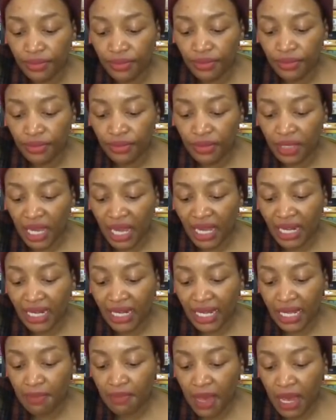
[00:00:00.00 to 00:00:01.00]
I lay
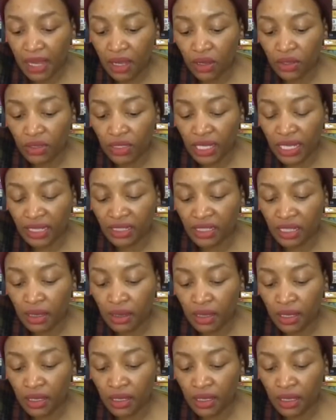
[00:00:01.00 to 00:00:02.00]
back on
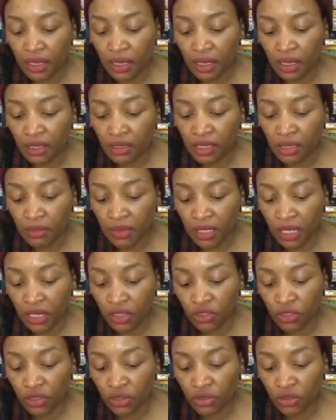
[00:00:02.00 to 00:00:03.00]
the
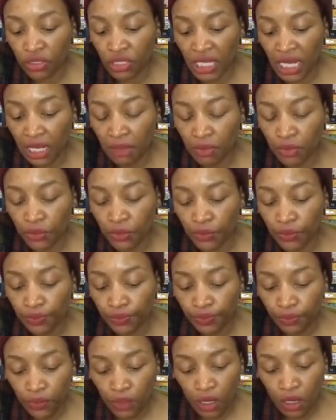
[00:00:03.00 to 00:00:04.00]
examination table
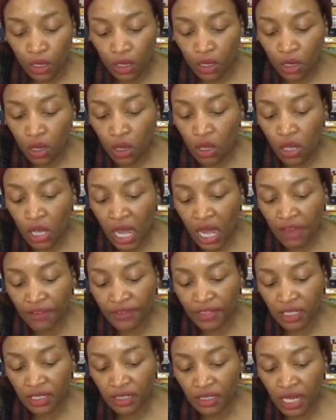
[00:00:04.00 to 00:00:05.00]
long
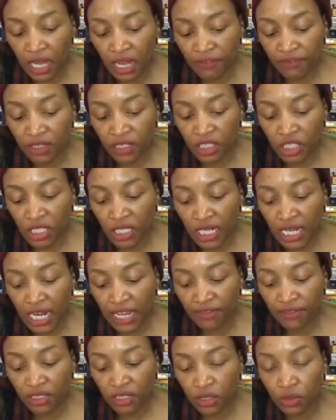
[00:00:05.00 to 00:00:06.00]
after she'd left
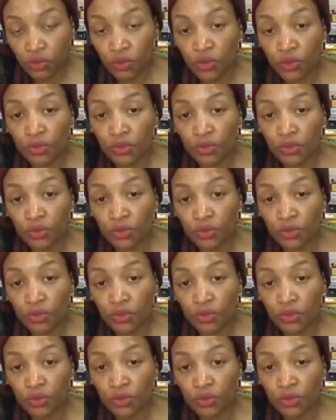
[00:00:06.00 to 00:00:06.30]
the room.